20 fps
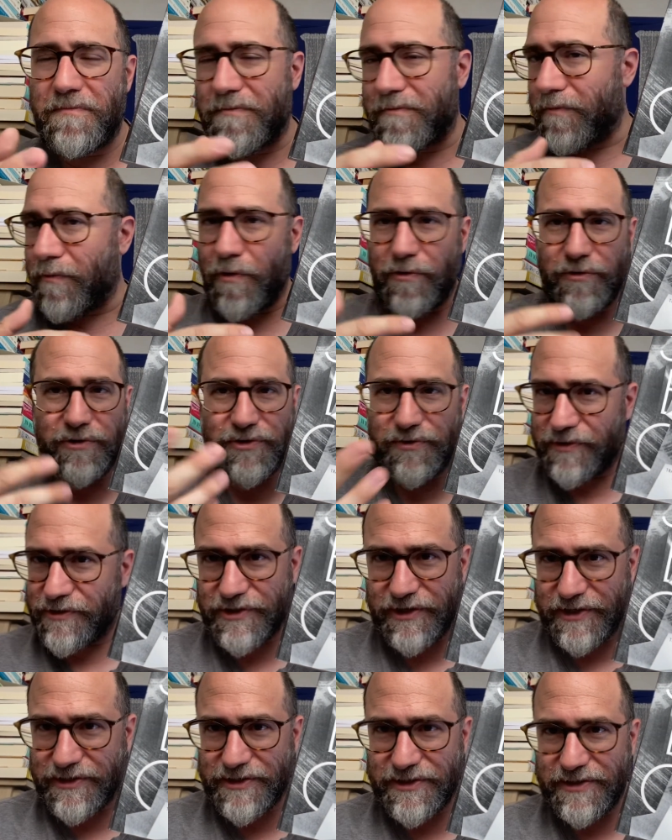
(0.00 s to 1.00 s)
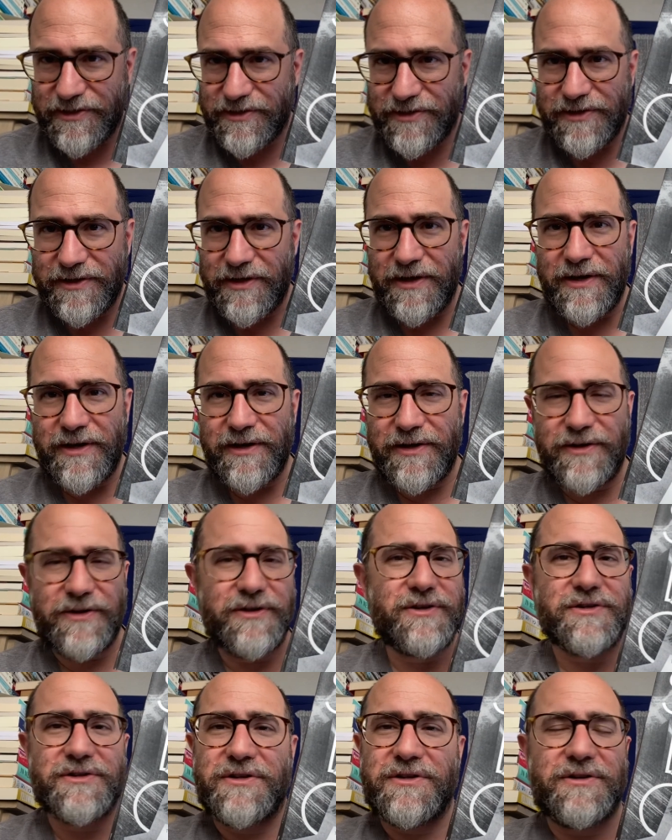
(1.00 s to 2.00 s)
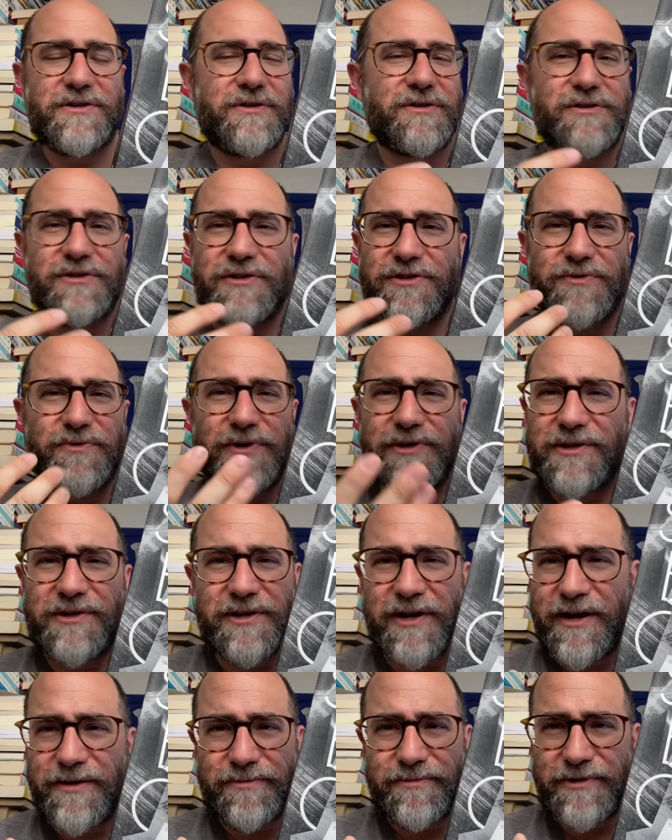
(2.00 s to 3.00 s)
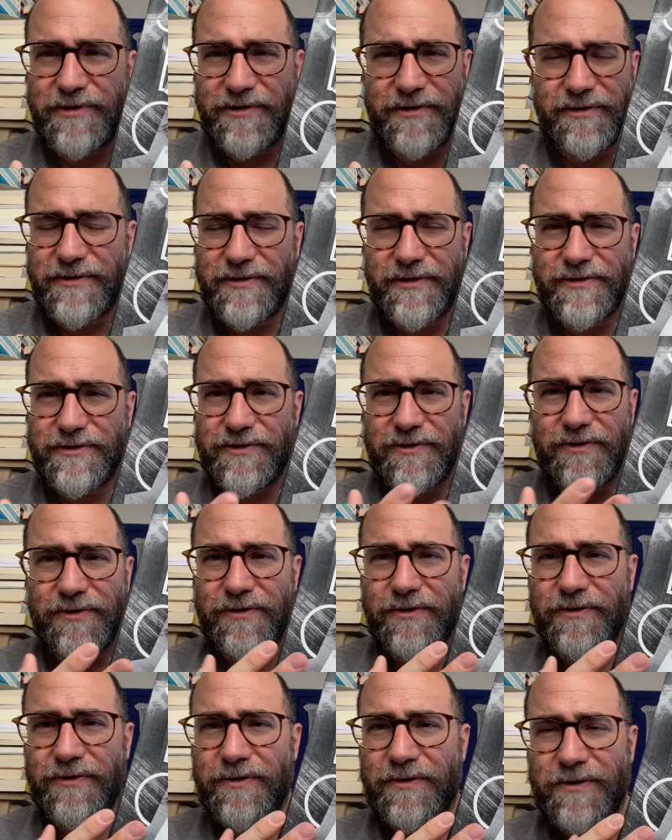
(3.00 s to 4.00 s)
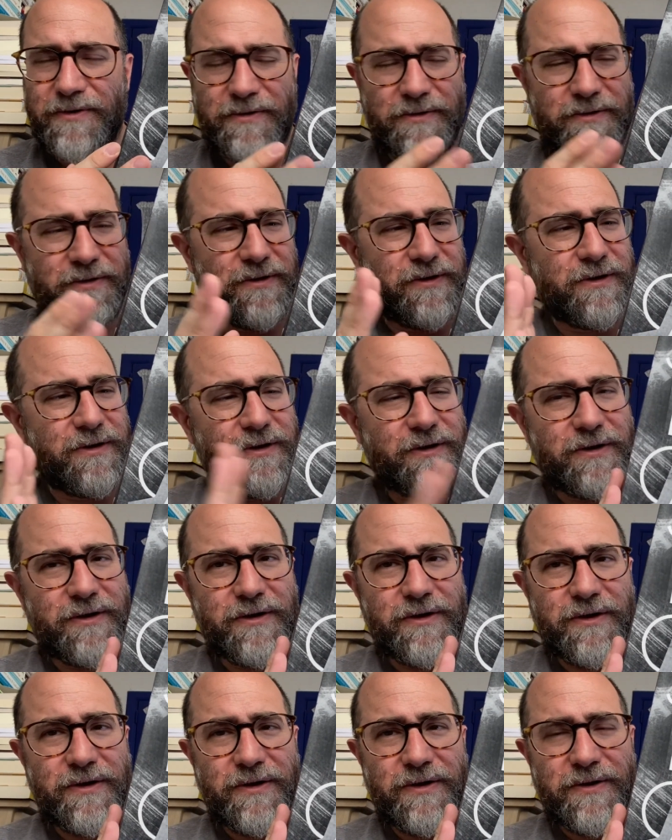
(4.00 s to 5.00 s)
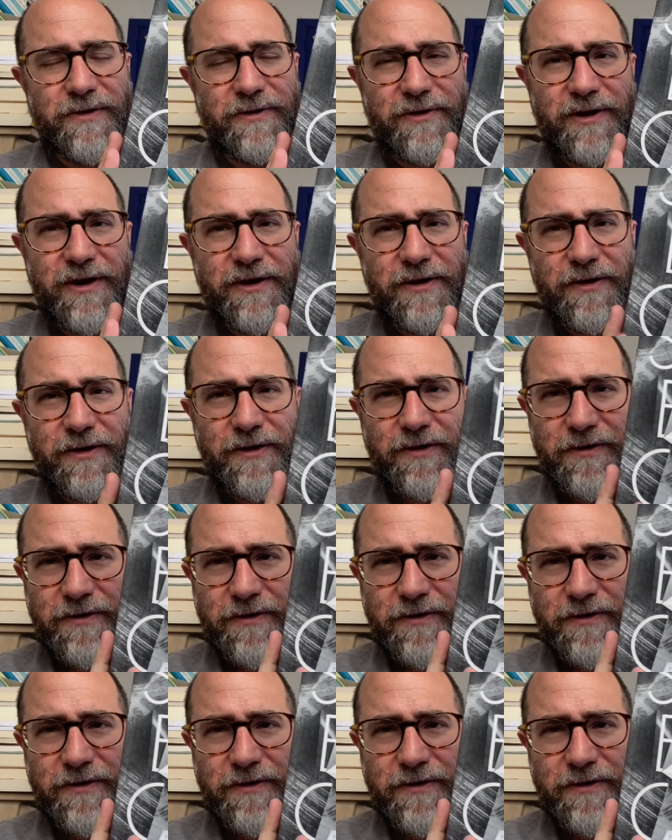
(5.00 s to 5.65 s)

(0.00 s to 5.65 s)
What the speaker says: won't do it justice. You just read the damn thing. That's all. Okay.